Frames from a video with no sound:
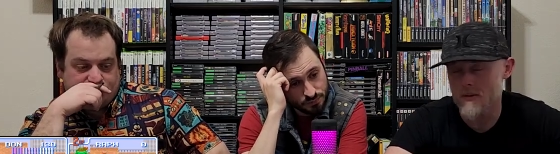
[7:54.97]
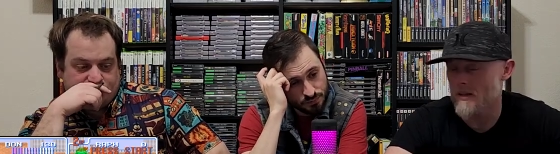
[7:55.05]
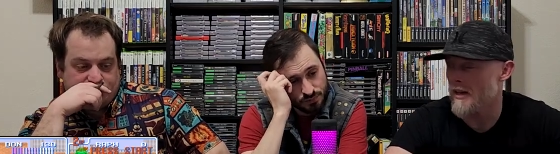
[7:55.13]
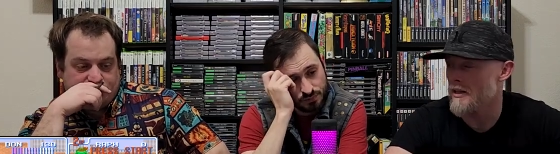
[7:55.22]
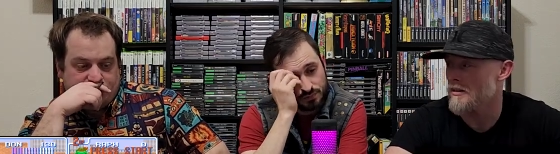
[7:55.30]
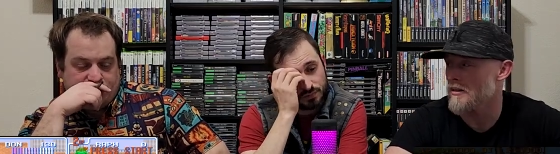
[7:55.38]
Speaker 1: up
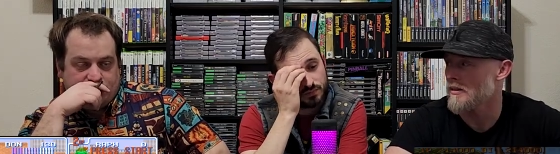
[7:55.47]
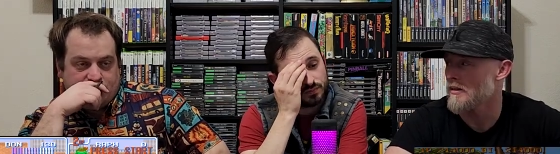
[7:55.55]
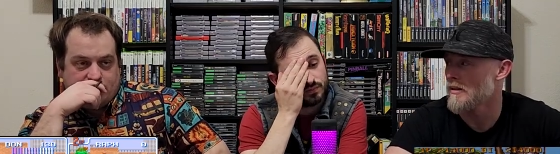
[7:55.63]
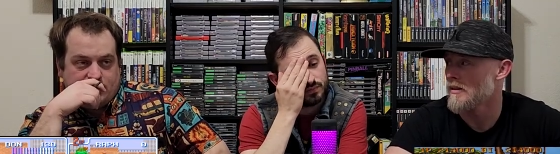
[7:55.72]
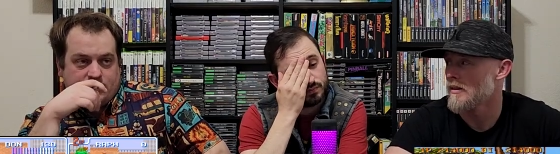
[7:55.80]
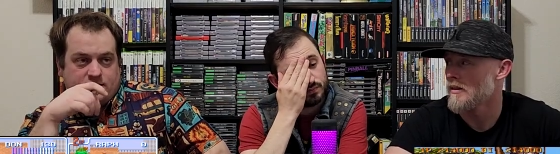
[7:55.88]
attacks.
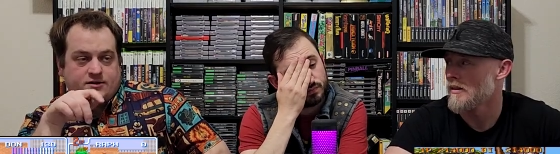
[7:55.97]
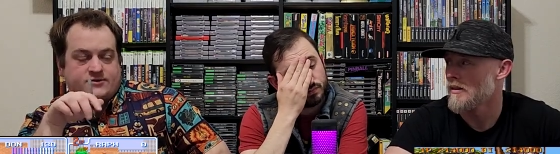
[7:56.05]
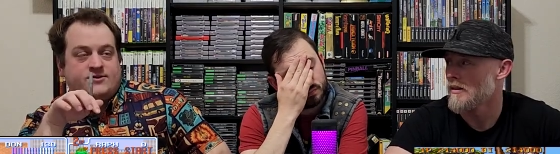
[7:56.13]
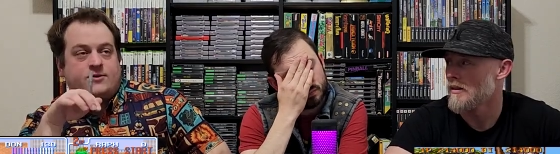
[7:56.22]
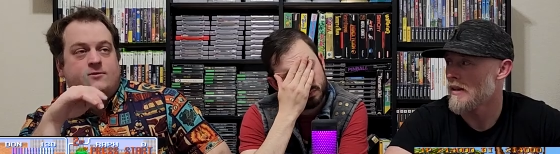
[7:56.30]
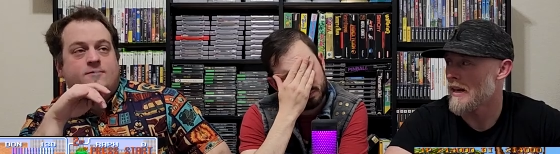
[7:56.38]

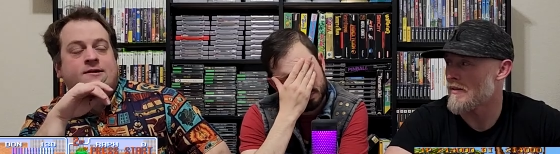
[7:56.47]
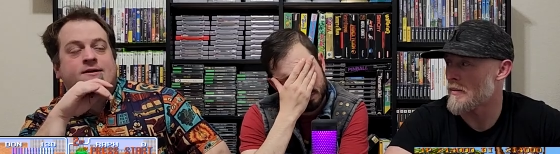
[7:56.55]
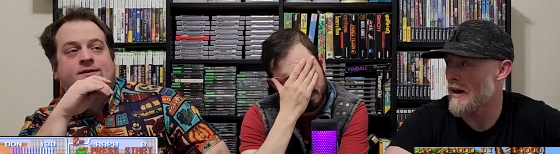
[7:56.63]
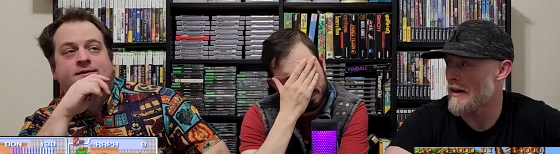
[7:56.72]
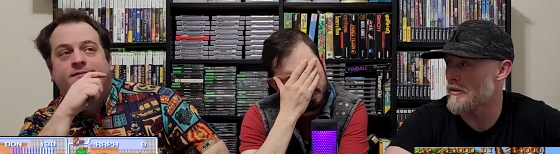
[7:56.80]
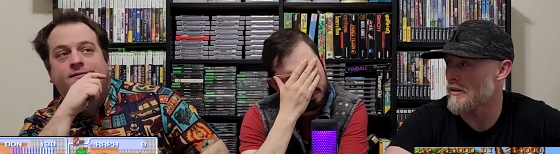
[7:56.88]
So
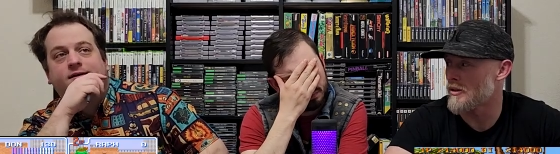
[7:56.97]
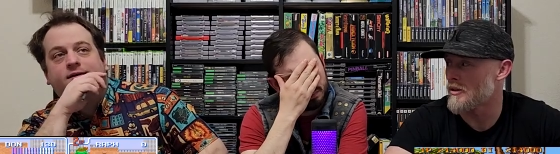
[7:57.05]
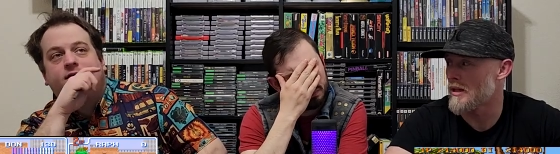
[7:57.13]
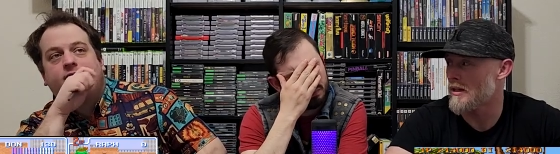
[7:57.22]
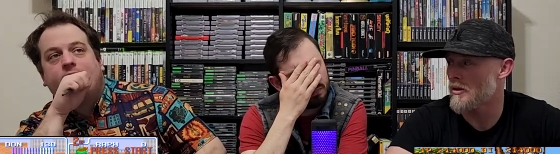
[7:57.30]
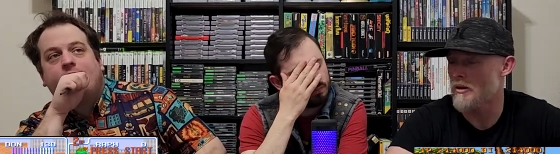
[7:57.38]
everybody was
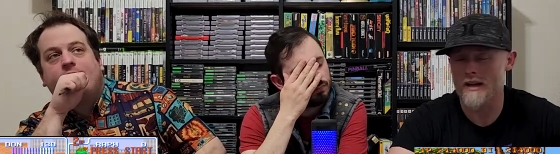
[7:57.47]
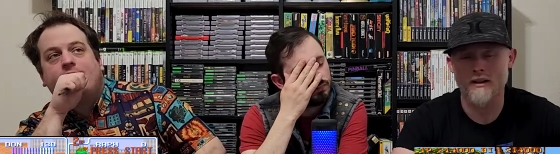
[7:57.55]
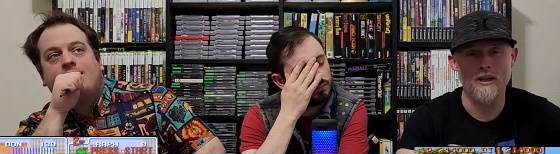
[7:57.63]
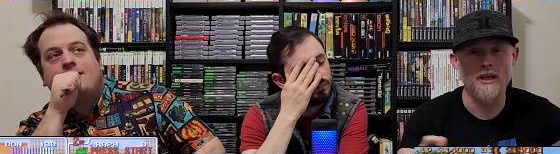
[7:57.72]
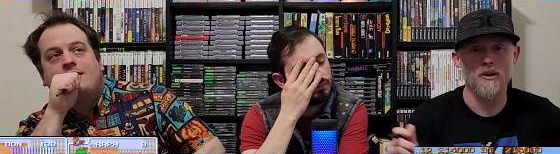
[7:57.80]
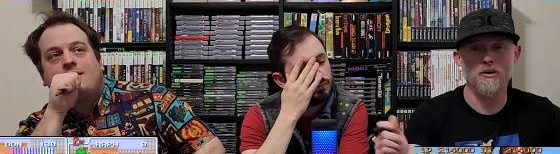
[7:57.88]
unique. You
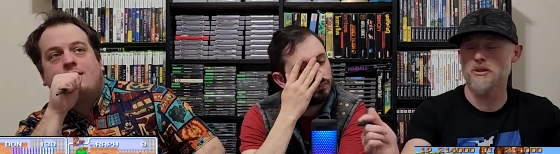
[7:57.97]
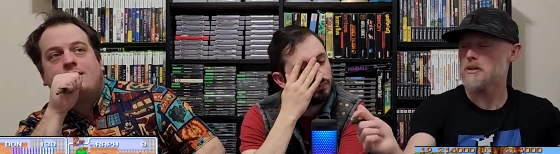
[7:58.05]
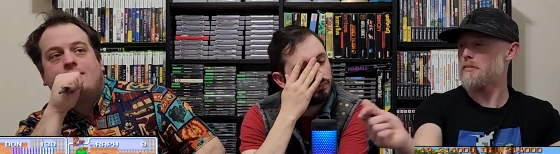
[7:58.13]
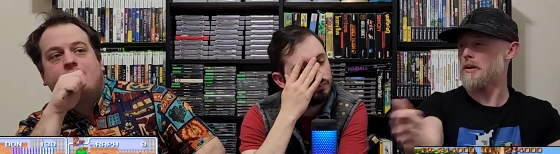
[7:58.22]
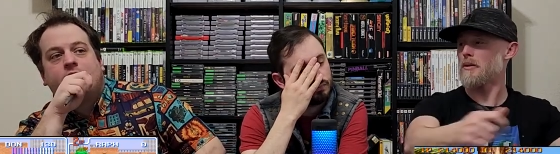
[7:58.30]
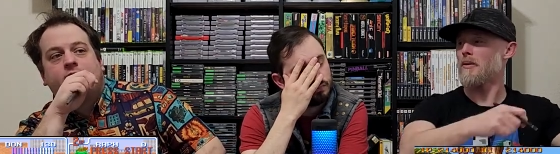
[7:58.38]
got Leo
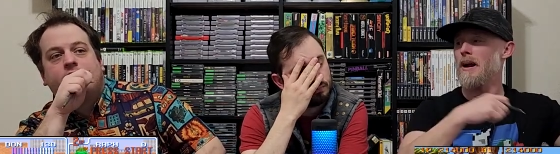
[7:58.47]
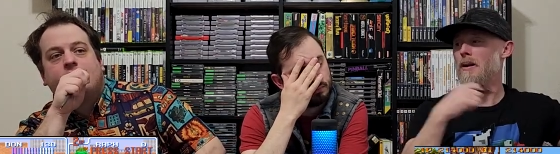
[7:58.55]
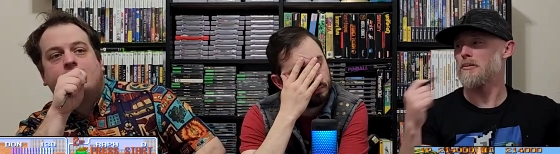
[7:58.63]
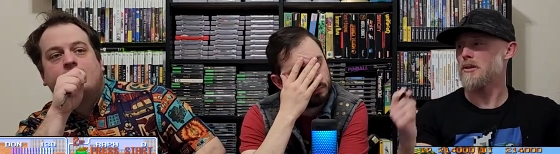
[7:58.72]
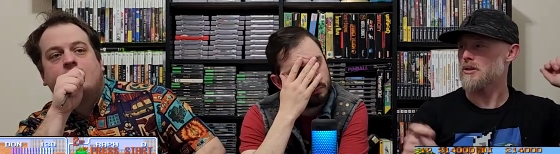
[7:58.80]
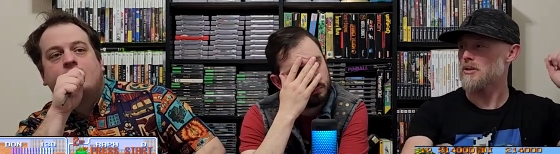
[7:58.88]
spin
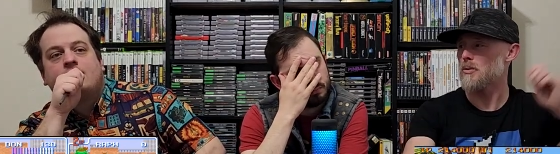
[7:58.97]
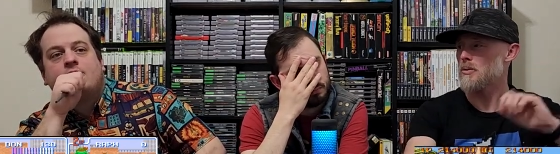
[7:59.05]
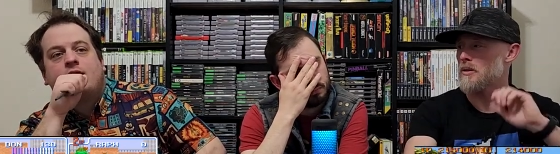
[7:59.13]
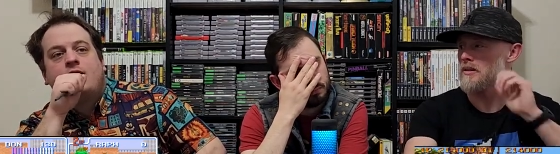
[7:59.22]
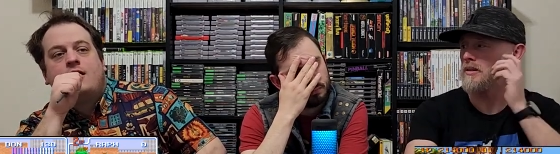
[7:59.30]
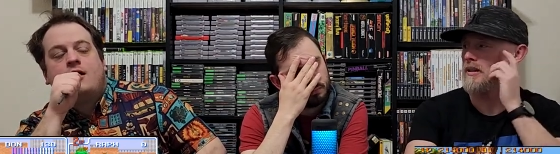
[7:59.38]
around with the
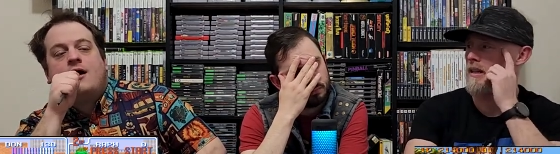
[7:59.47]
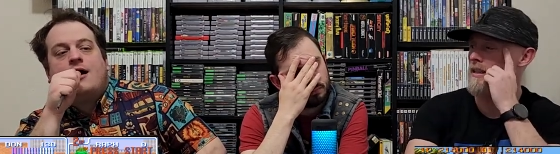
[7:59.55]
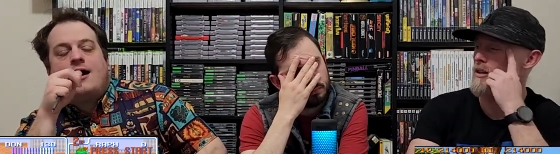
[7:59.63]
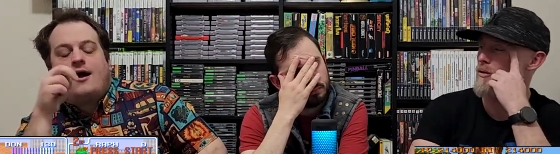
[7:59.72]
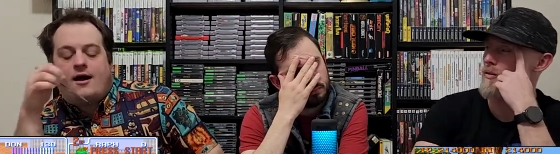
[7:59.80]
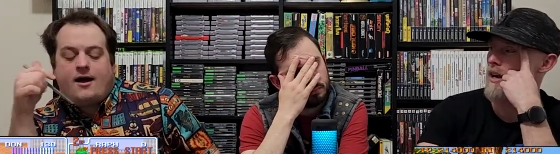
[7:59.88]
swords,
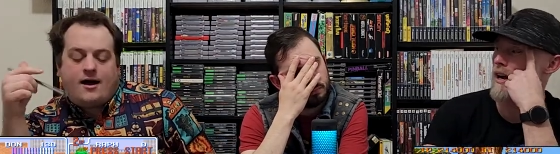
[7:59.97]
and you've